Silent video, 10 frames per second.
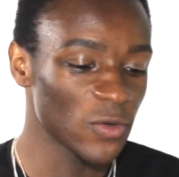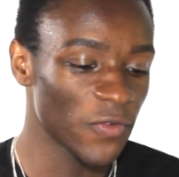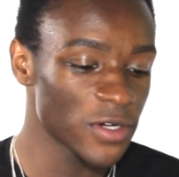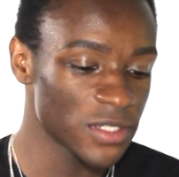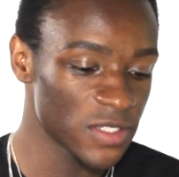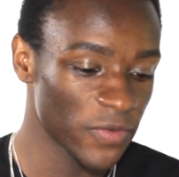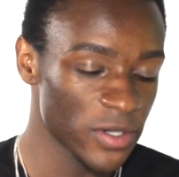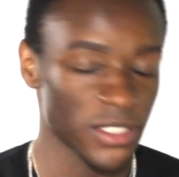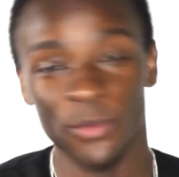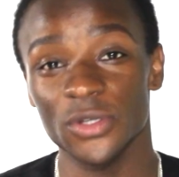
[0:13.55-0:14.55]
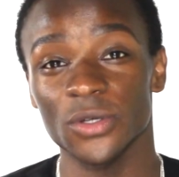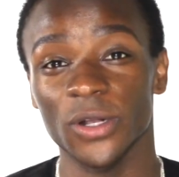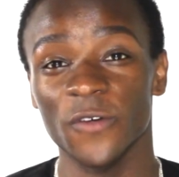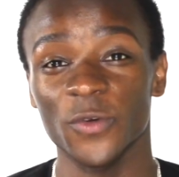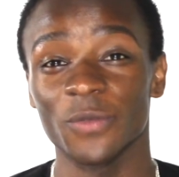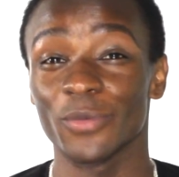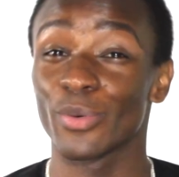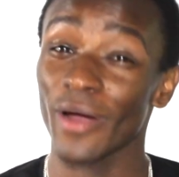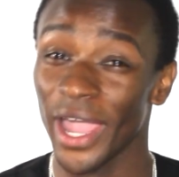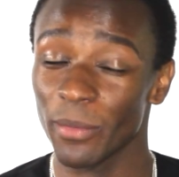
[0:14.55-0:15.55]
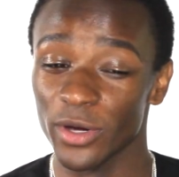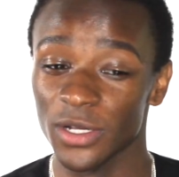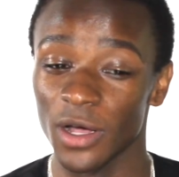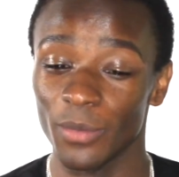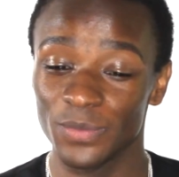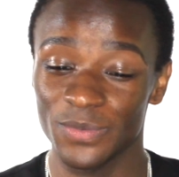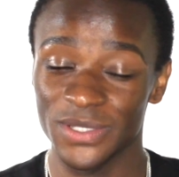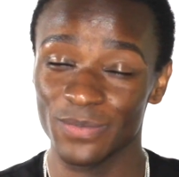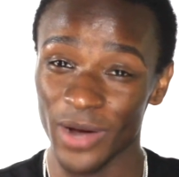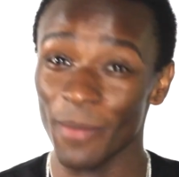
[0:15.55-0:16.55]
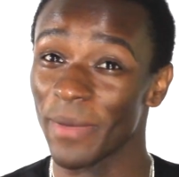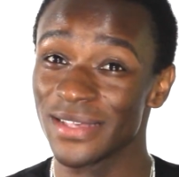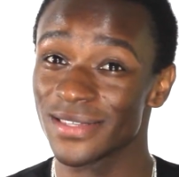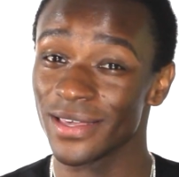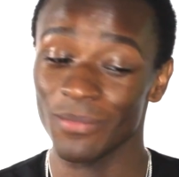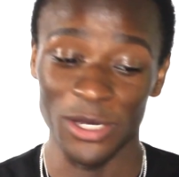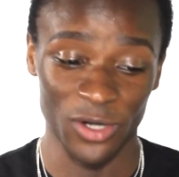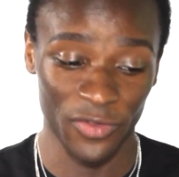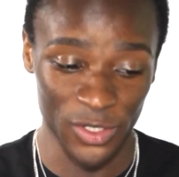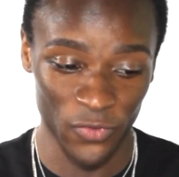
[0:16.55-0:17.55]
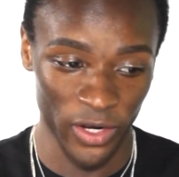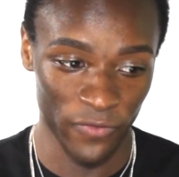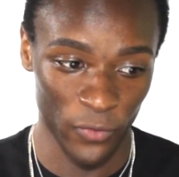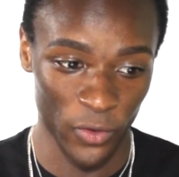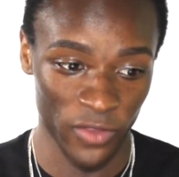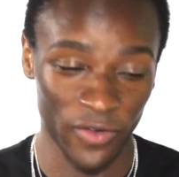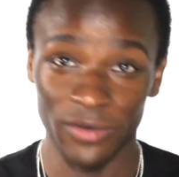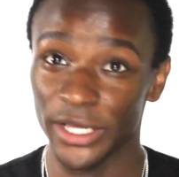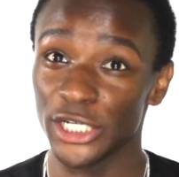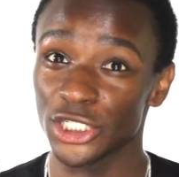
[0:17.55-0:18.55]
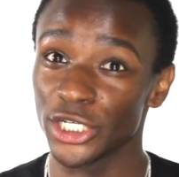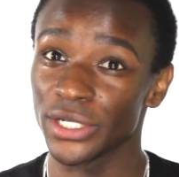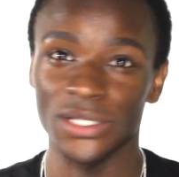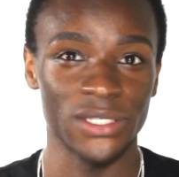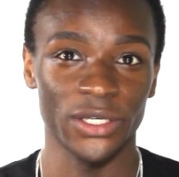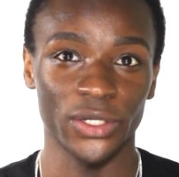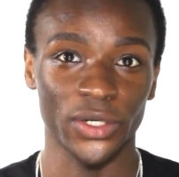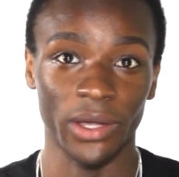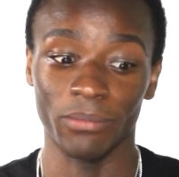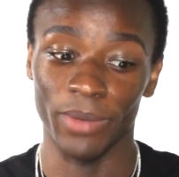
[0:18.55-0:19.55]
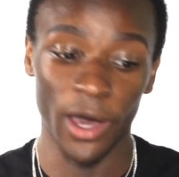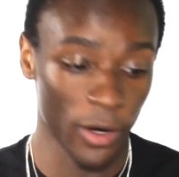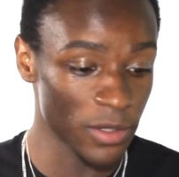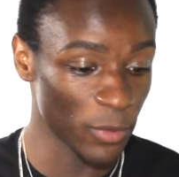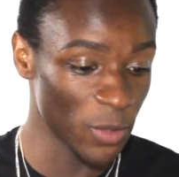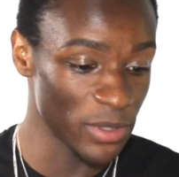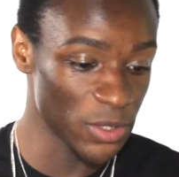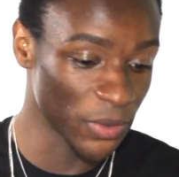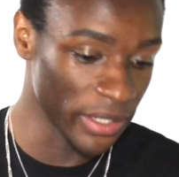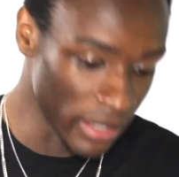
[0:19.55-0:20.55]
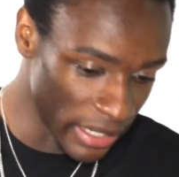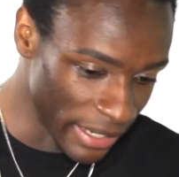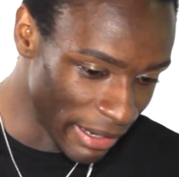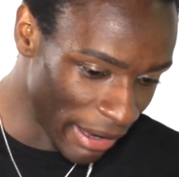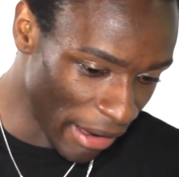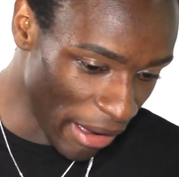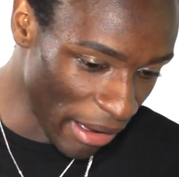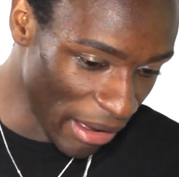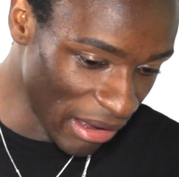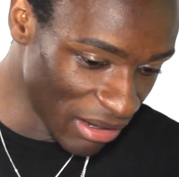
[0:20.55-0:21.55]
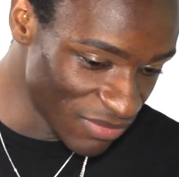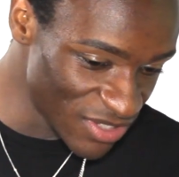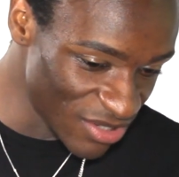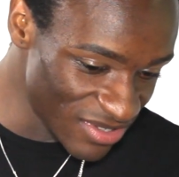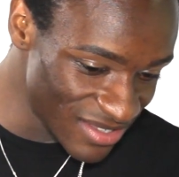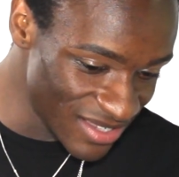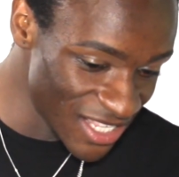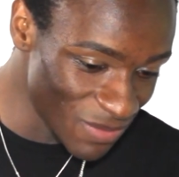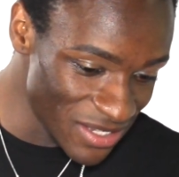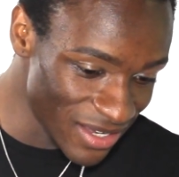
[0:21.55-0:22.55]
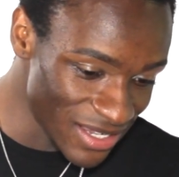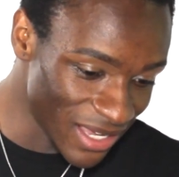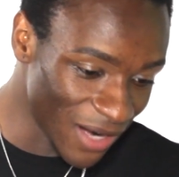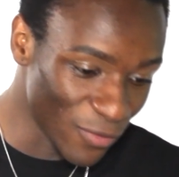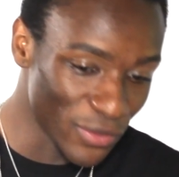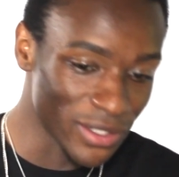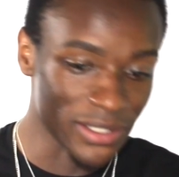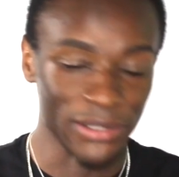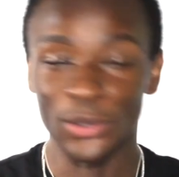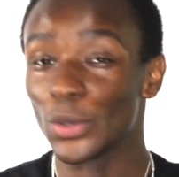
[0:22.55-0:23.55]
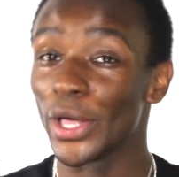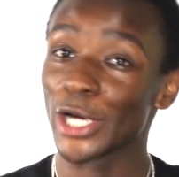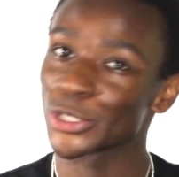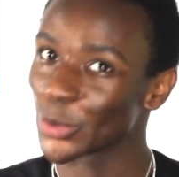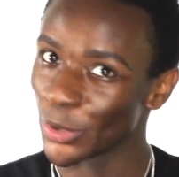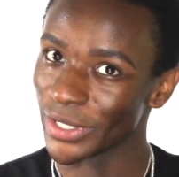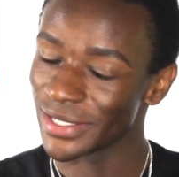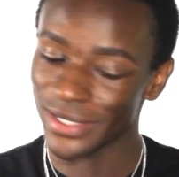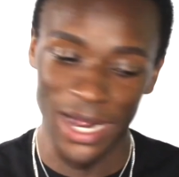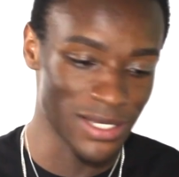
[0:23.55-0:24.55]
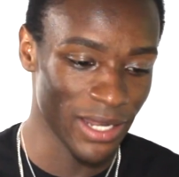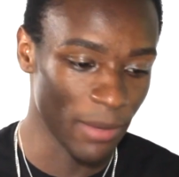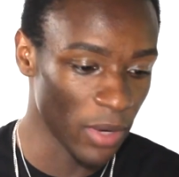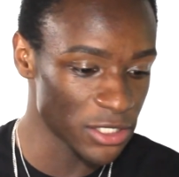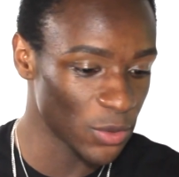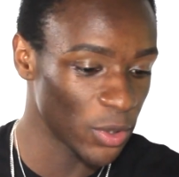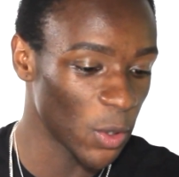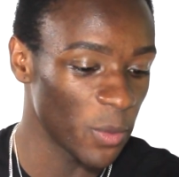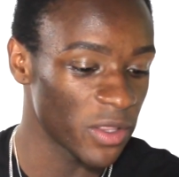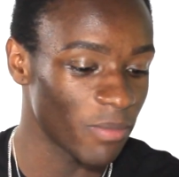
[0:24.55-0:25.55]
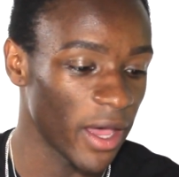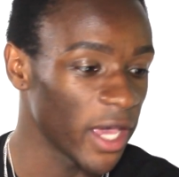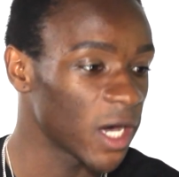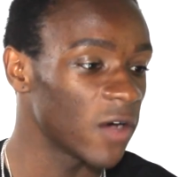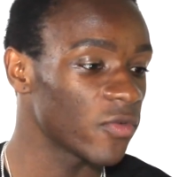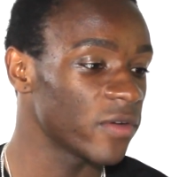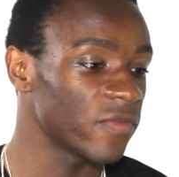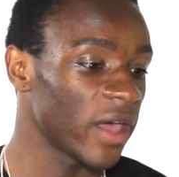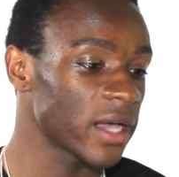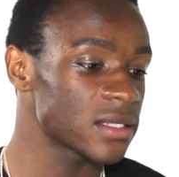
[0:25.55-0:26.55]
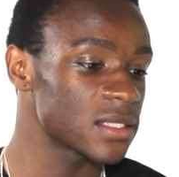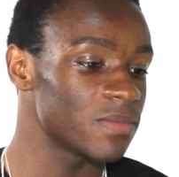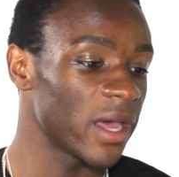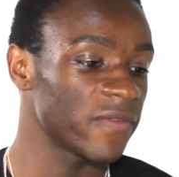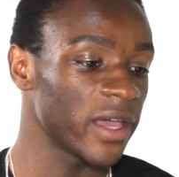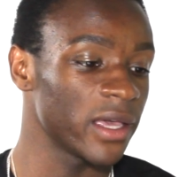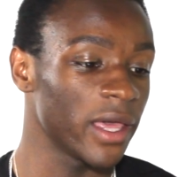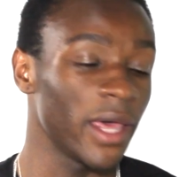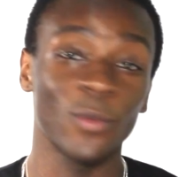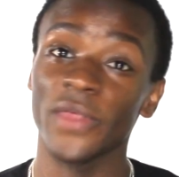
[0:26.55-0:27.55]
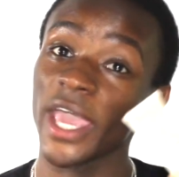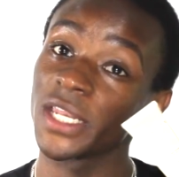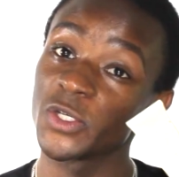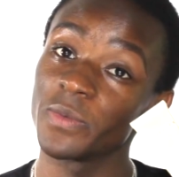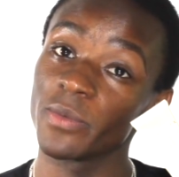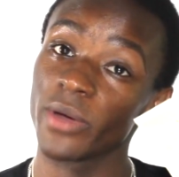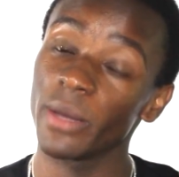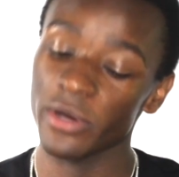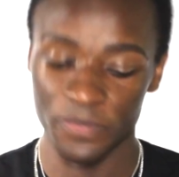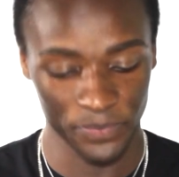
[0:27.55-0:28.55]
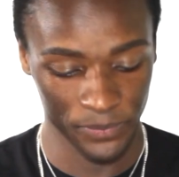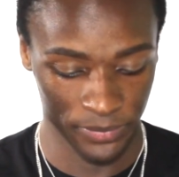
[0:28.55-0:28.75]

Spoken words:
so first things first, I'm gonna start off with a primer to help prep my skin to make sure everything's ready for the foundation, concealer, and powder I'm gonna be doing. So since my skin is kind of on the extra oily side today, I'm actually gonna go in with my Cover FX Mattifying and Acne Treatment Primer.